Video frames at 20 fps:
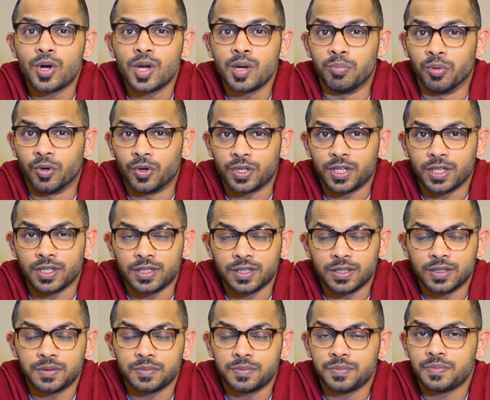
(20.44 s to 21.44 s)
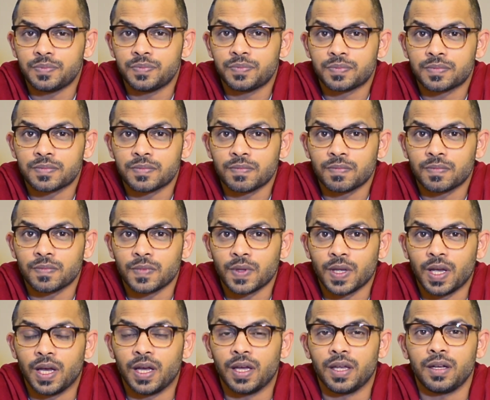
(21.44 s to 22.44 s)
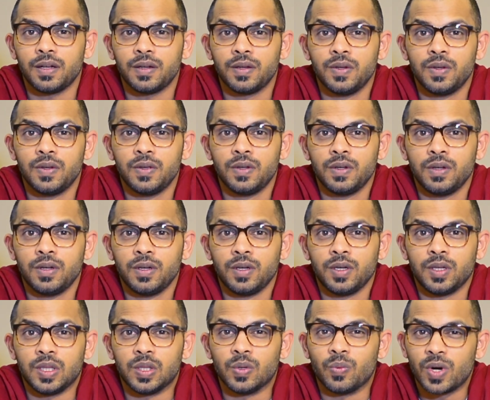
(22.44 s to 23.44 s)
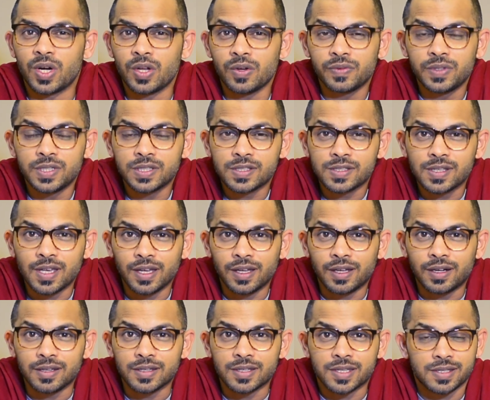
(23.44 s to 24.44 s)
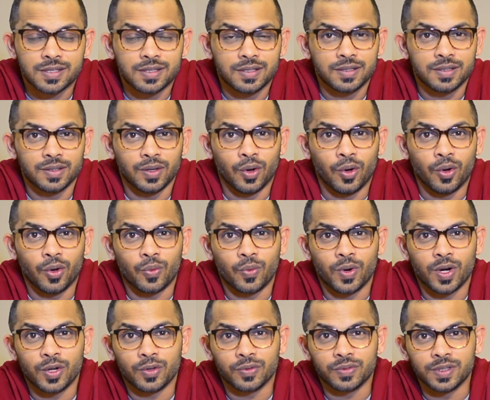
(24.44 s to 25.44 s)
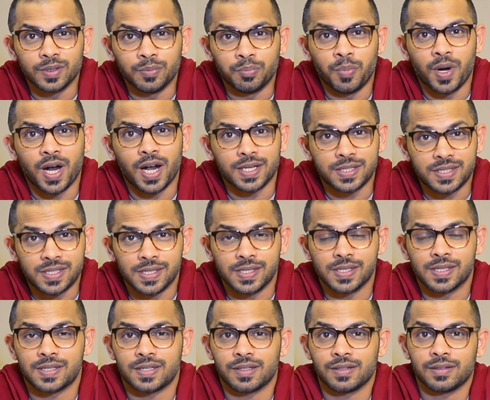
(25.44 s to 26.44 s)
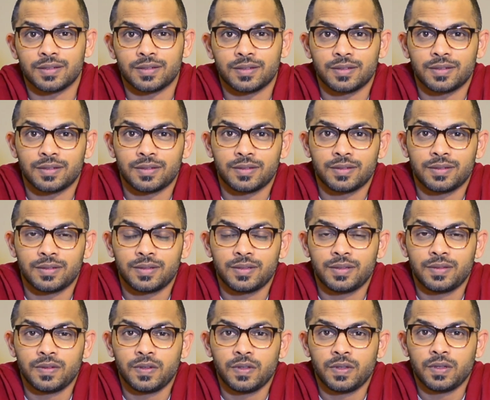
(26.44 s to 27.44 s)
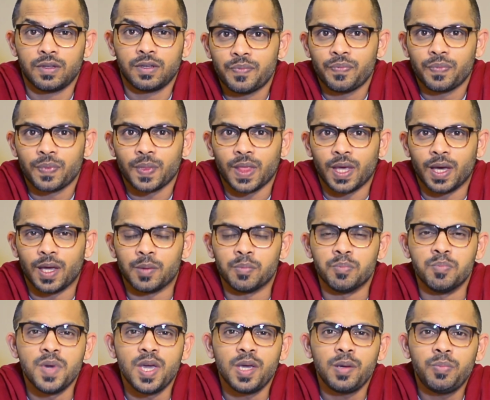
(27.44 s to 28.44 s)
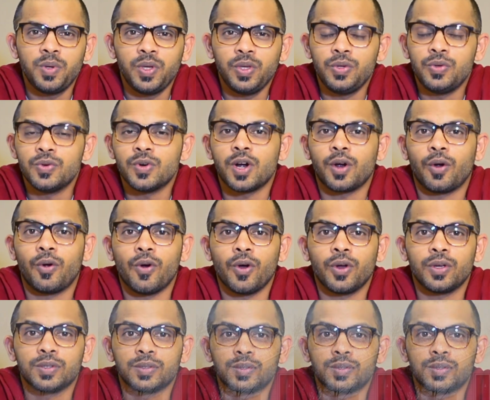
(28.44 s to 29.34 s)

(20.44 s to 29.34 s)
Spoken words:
about it. And the one of the scariest or one of the bad season. And maybe you are going